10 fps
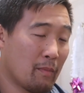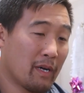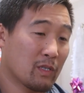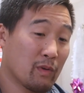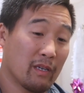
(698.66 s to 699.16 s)

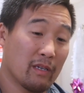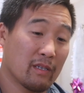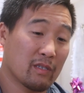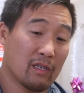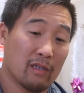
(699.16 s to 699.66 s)
My swing
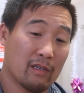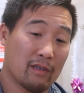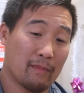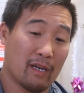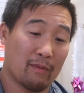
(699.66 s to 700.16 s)
is
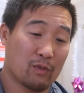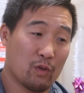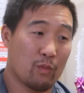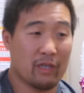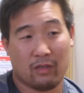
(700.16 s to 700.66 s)
I'm
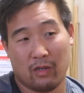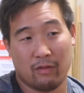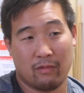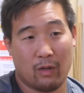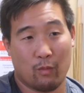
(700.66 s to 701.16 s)
2 weeks
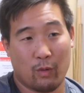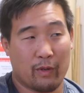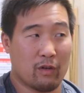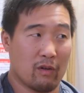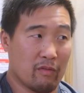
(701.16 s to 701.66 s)
on and 1
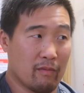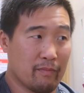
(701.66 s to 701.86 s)
week off.